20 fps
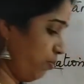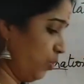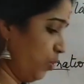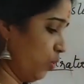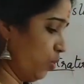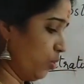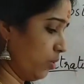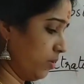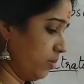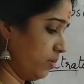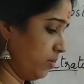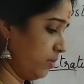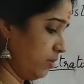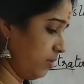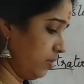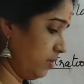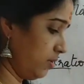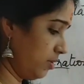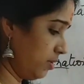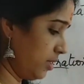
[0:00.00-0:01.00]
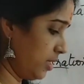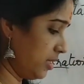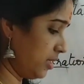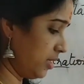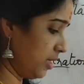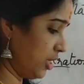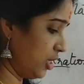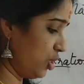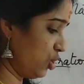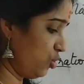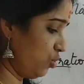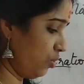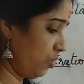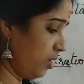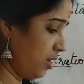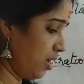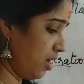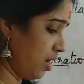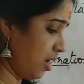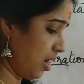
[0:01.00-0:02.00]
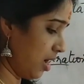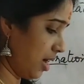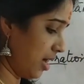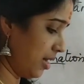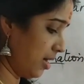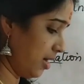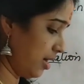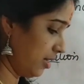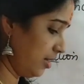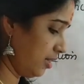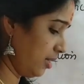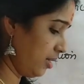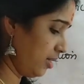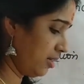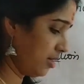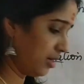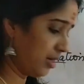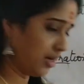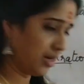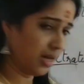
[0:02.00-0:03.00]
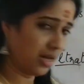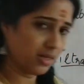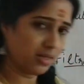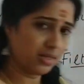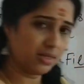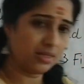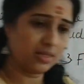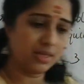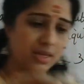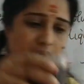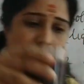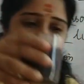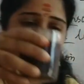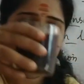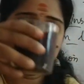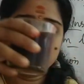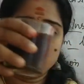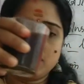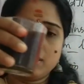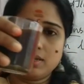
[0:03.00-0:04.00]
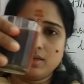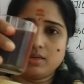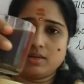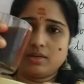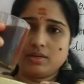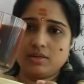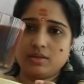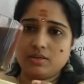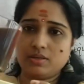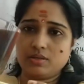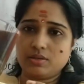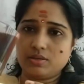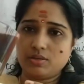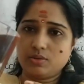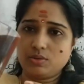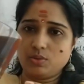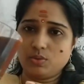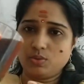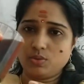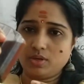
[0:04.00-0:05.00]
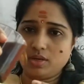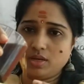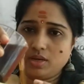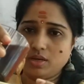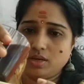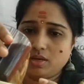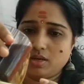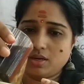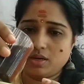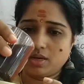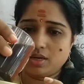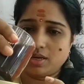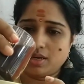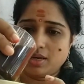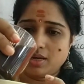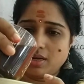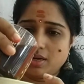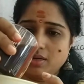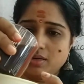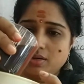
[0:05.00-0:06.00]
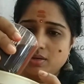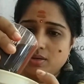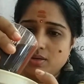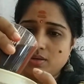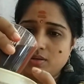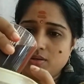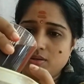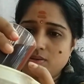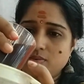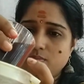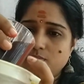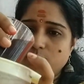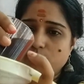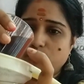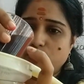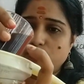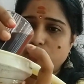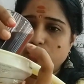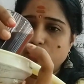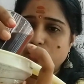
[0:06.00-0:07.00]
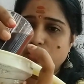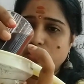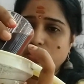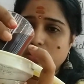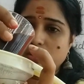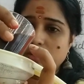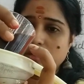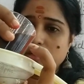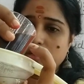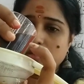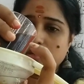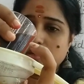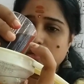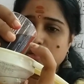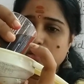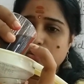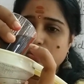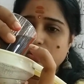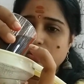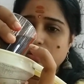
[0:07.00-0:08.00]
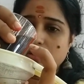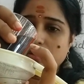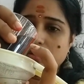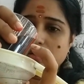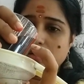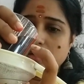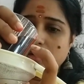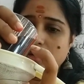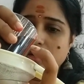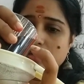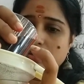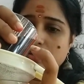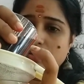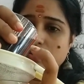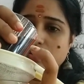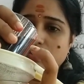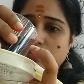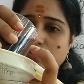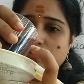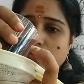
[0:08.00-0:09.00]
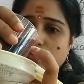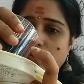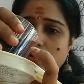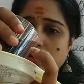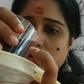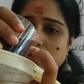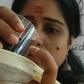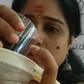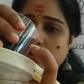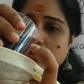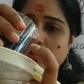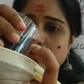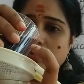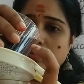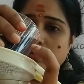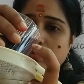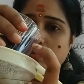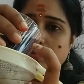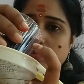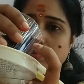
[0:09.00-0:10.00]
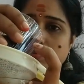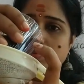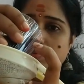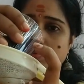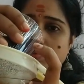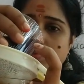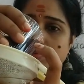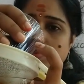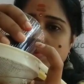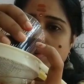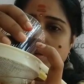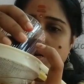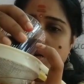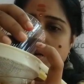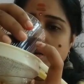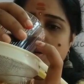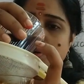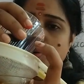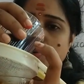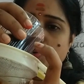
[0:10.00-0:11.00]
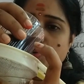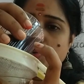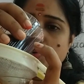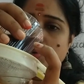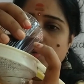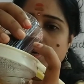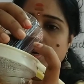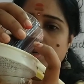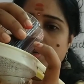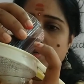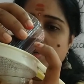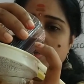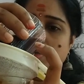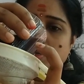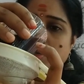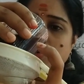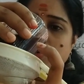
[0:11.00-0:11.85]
pour this into another glass. See, slowly I can pour this into a glass of water. And you know that